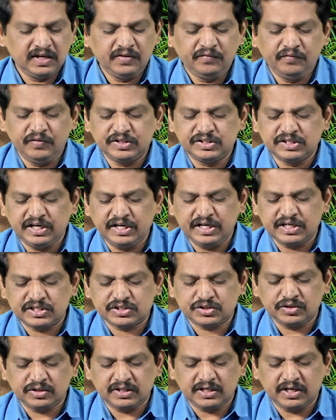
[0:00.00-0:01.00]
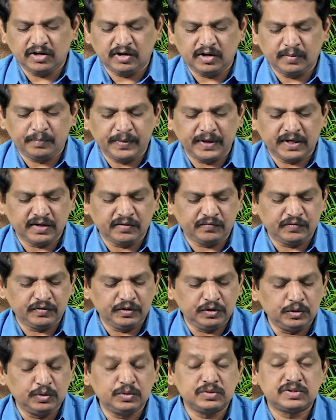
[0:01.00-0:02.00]
which leads to the development of
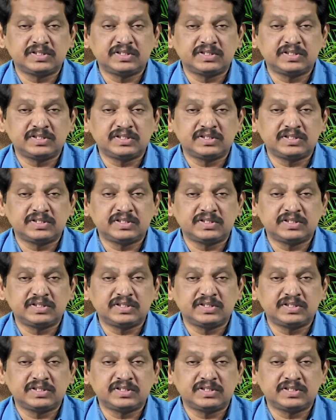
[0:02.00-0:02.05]
new